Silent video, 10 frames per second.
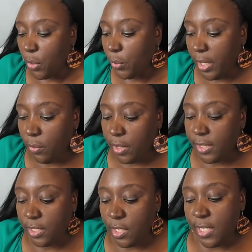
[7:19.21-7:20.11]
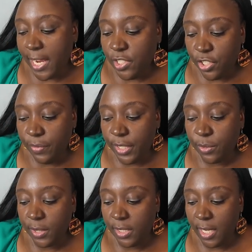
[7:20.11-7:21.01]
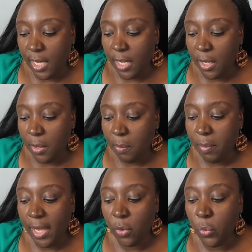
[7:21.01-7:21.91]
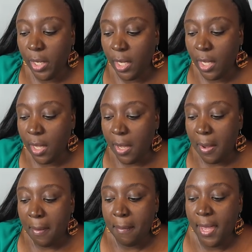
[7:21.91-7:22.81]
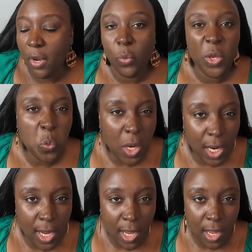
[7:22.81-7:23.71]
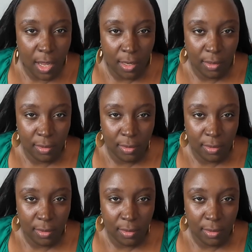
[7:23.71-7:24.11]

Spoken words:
We would, Nigerians would say, make we waka.